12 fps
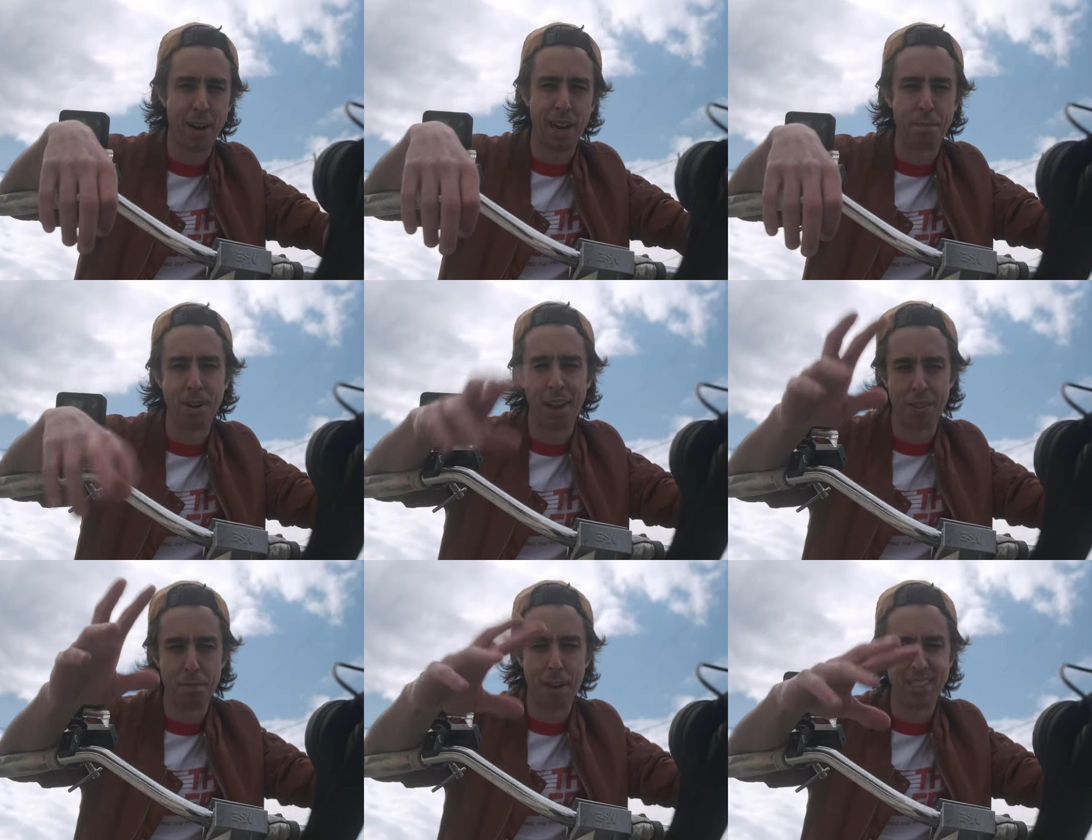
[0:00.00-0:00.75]
I am not
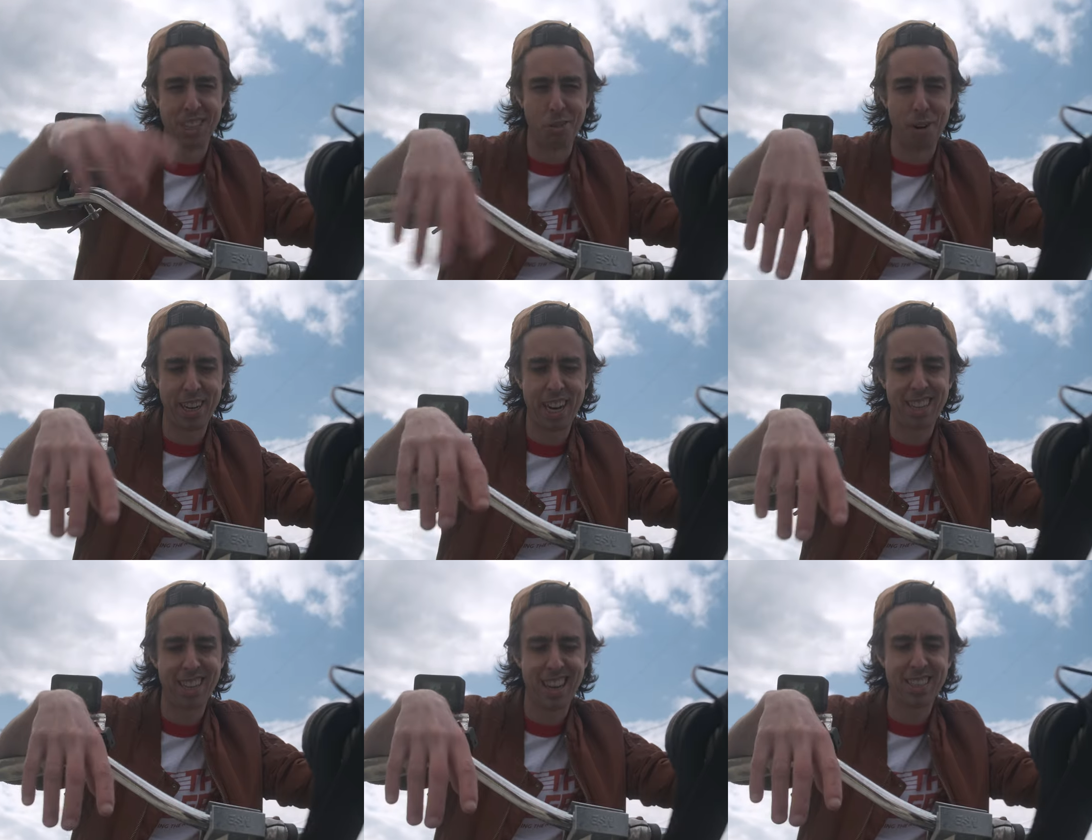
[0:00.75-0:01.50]
the best at rigging
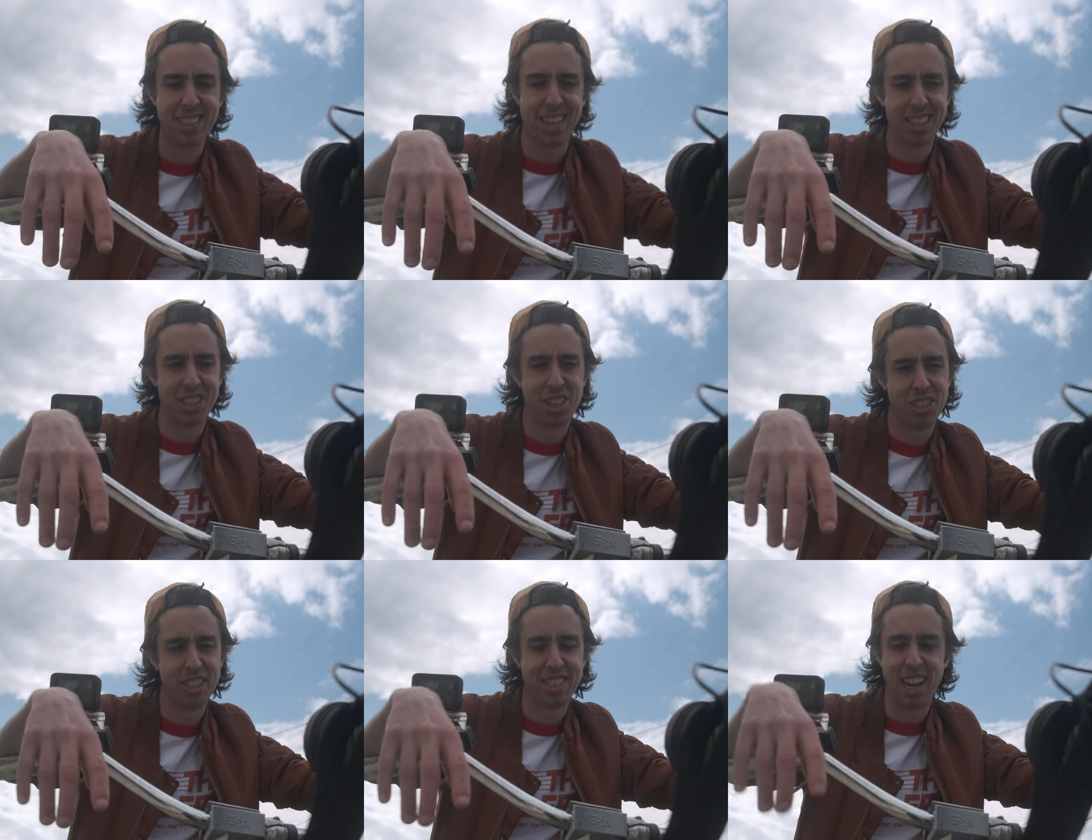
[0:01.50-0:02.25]
things. It is just
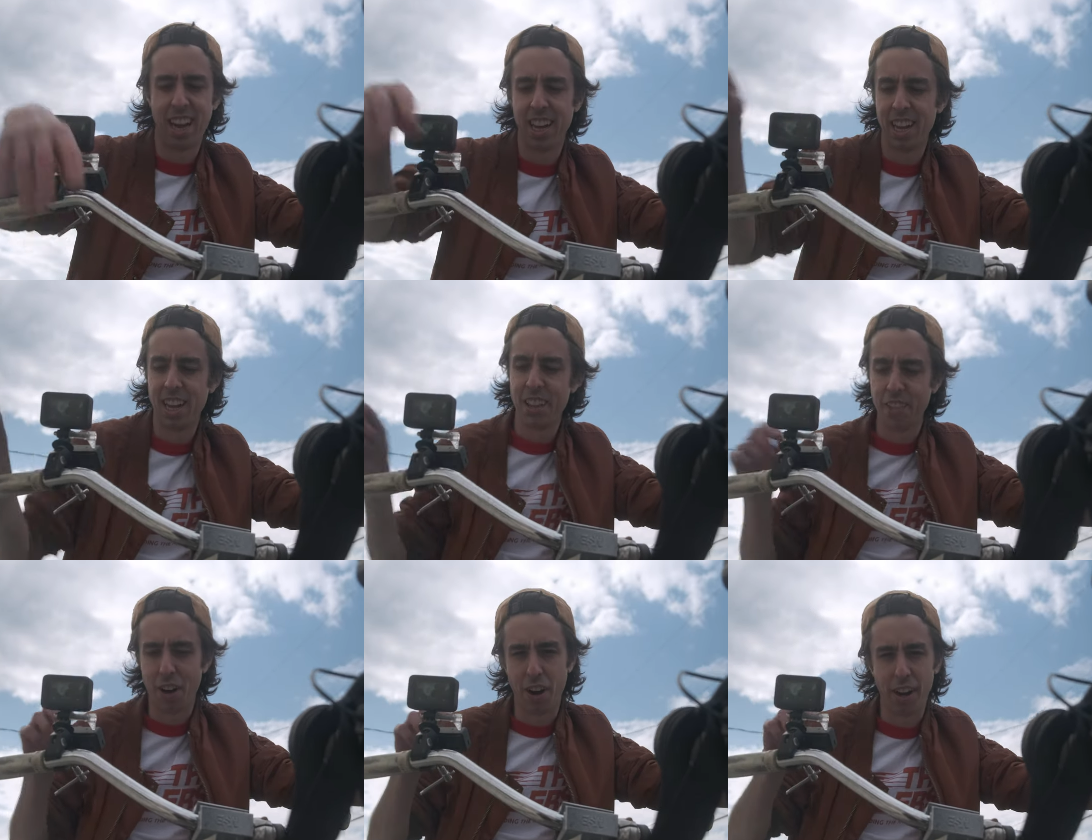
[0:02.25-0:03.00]
to say
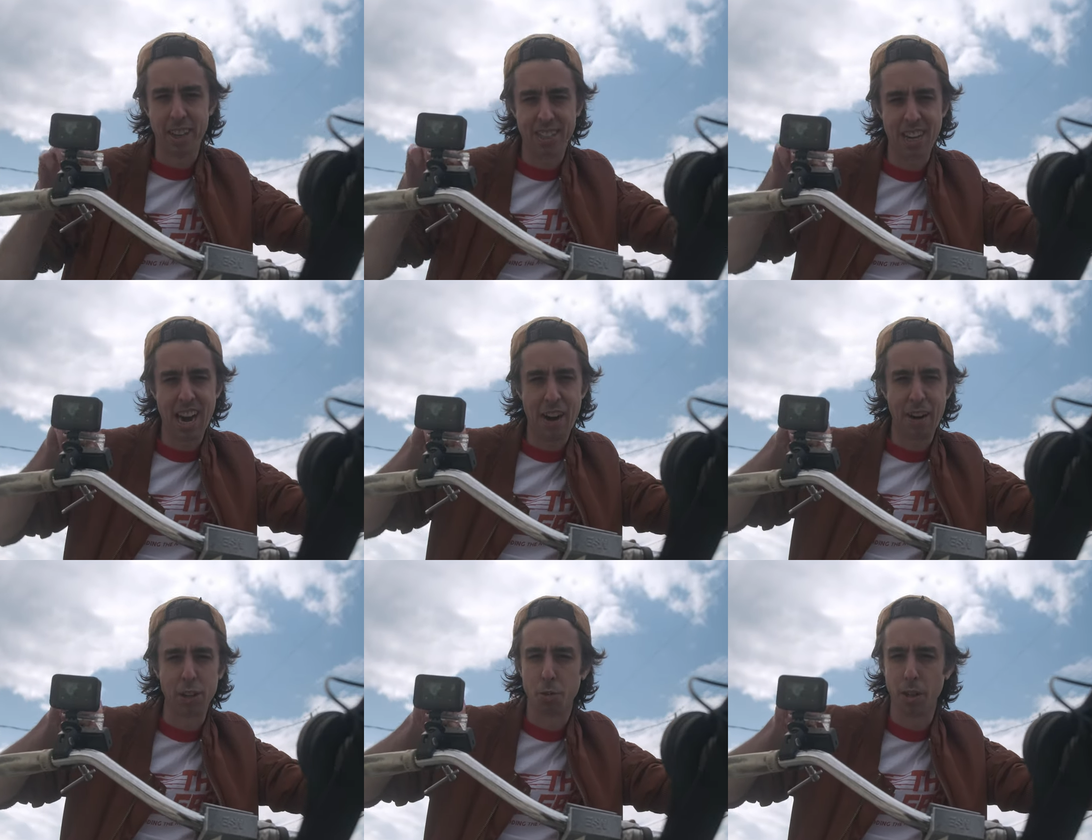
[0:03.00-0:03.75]
there are
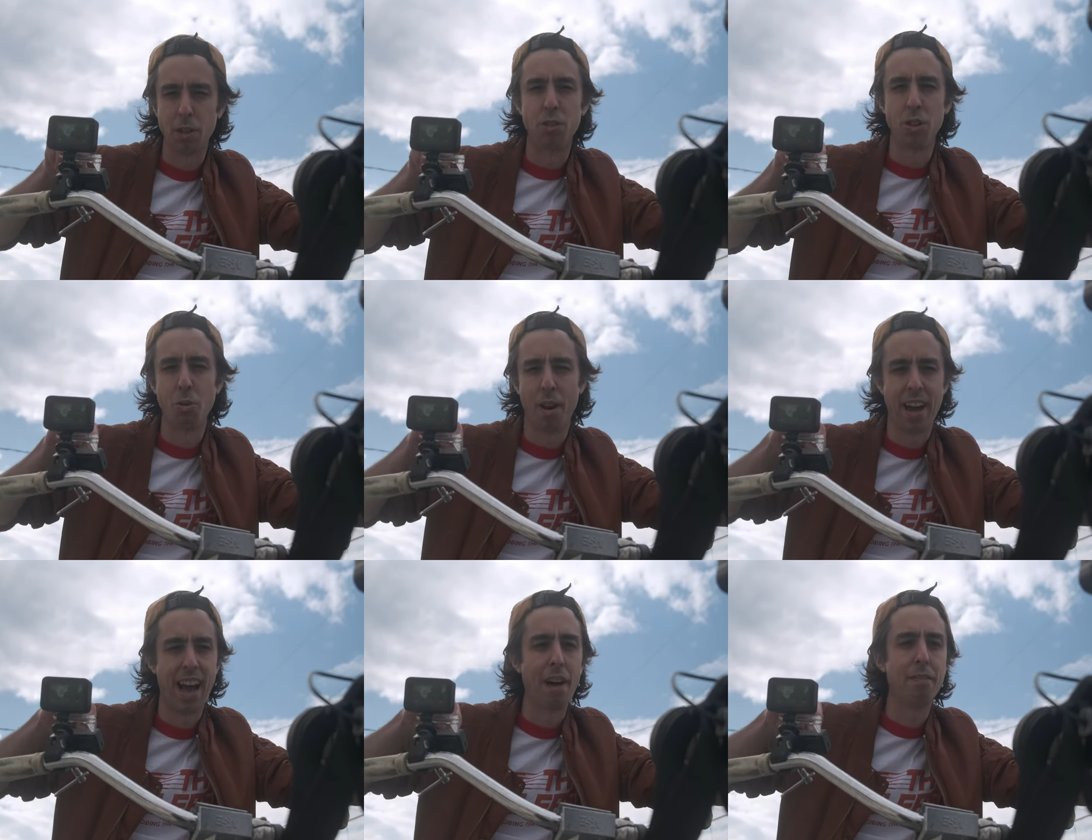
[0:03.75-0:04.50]
scenarios where you do want
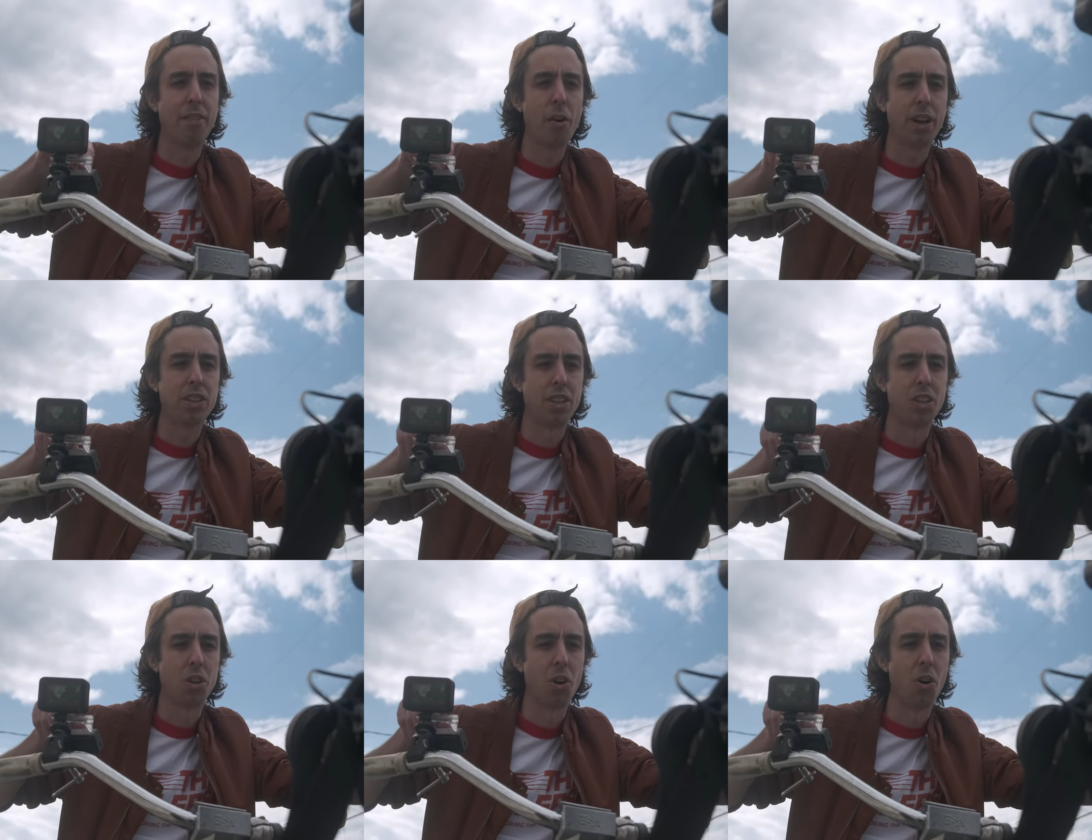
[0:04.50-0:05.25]
to have focus
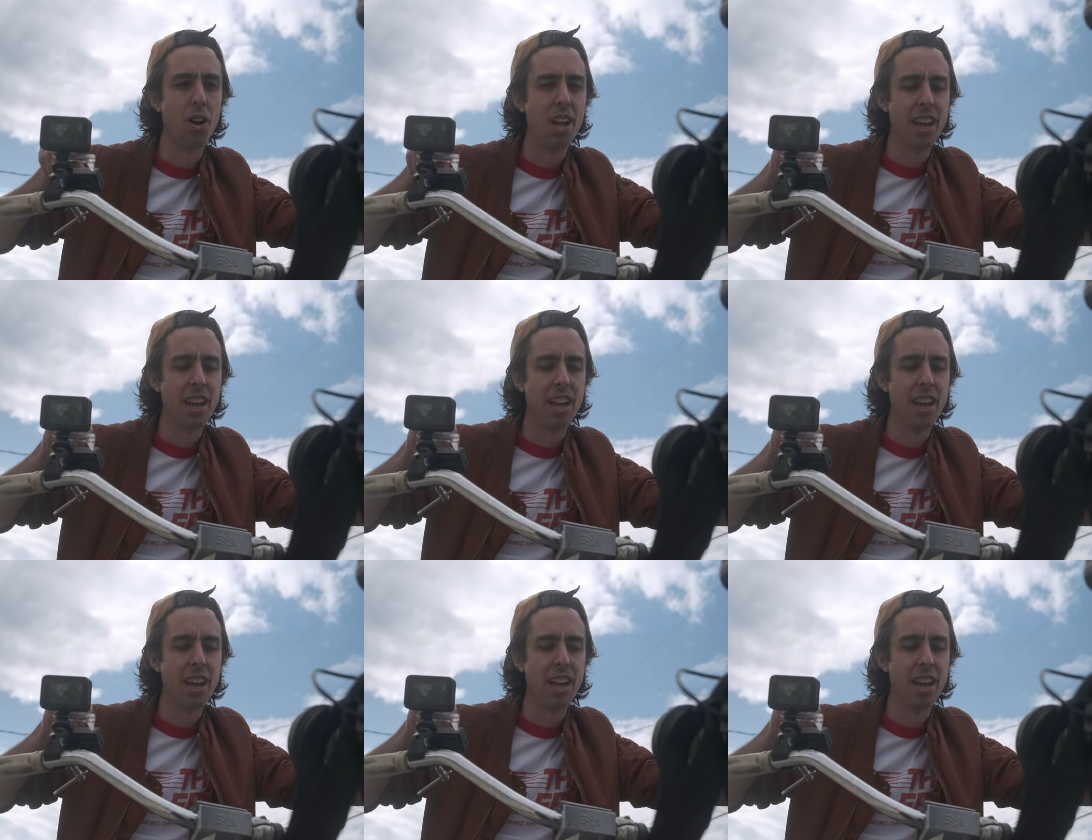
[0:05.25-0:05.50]
control.